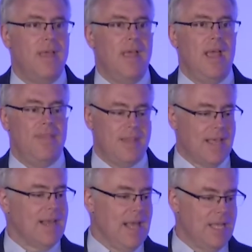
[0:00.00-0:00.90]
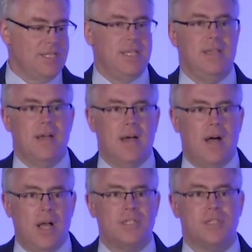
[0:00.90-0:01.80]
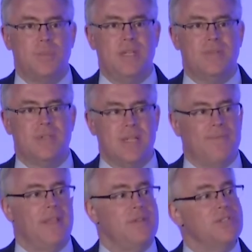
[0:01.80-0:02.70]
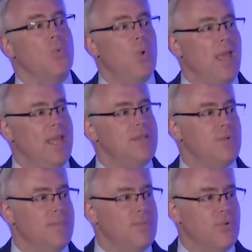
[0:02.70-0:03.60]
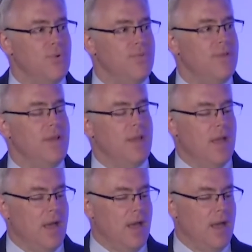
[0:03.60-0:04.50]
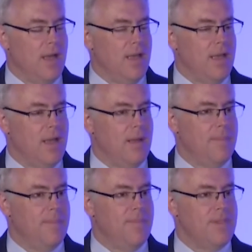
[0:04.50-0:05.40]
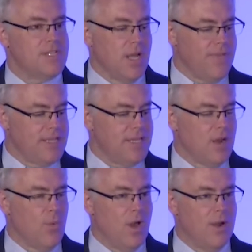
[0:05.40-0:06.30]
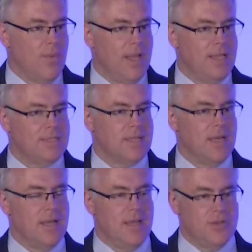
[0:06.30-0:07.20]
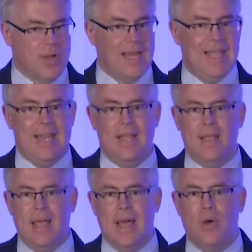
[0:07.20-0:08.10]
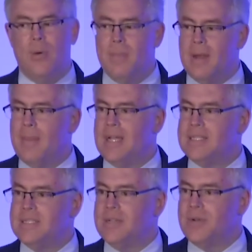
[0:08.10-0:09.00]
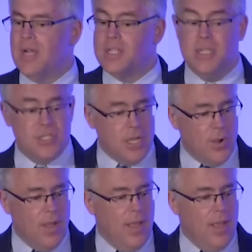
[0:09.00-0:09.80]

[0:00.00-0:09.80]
and the technology also speaks for itself, that there's a way to improve the salt that's in our waterways and try to get it out or minimize its introduction. So